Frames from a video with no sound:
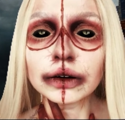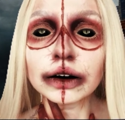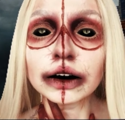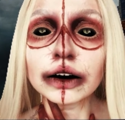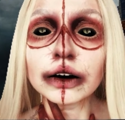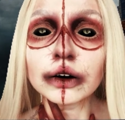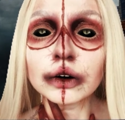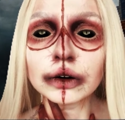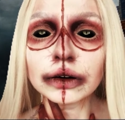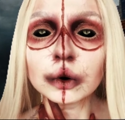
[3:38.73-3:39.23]

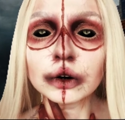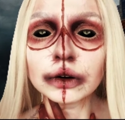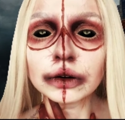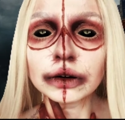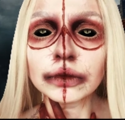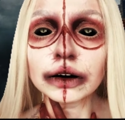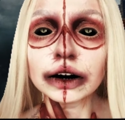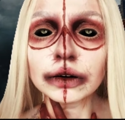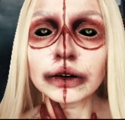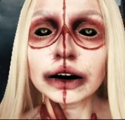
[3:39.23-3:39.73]
and then took
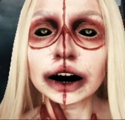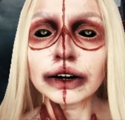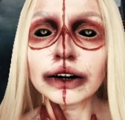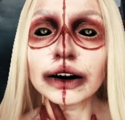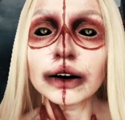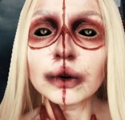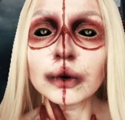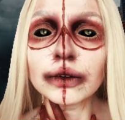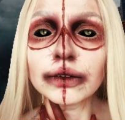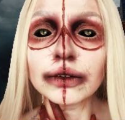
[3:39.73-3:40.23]
every
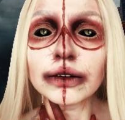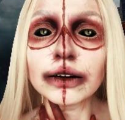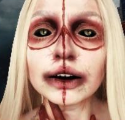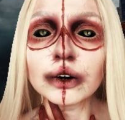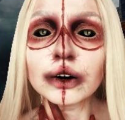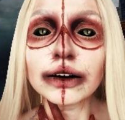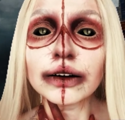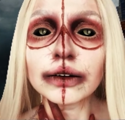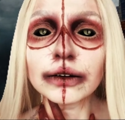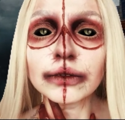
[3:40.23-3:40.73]
single
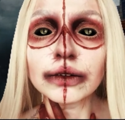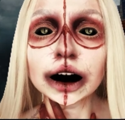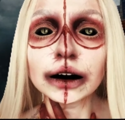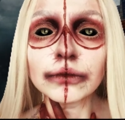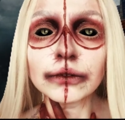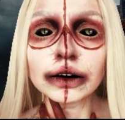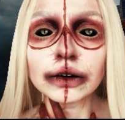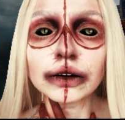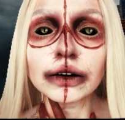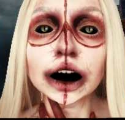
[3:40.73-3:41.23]
cushion
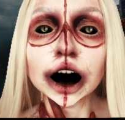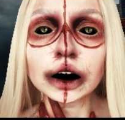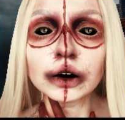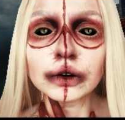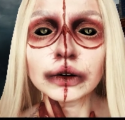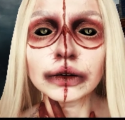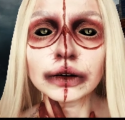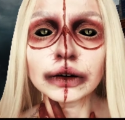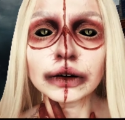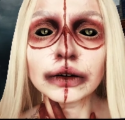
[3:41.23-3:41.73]
off the
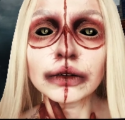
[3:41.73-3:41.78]
couch